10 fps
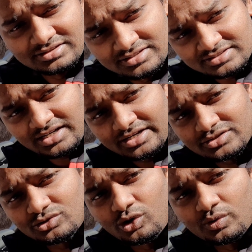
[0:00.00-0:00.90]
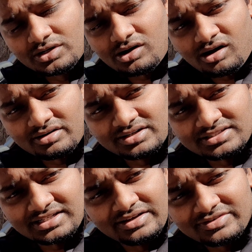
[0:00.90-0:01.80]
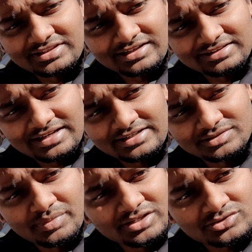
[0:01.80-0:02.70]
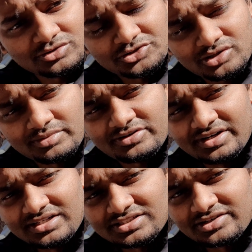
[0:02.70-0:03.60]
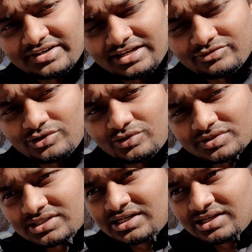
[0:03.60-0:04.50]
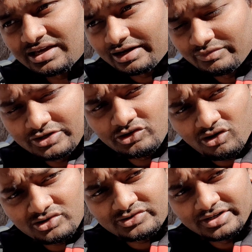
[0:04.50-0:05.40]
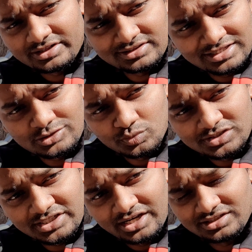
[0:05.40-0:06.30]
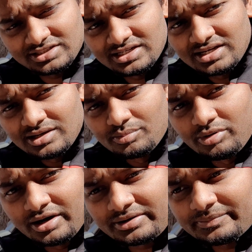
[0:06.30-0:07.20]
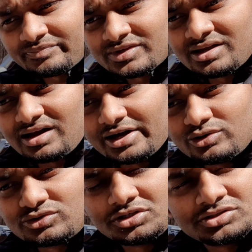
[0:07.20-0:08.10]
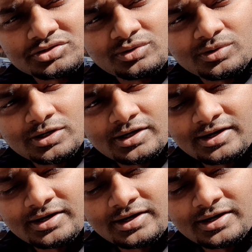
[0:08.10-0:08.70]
designed to go in corners and everything like that. It's based on geometry and engineering, of course, and when you alter it, things will change. But I don't think so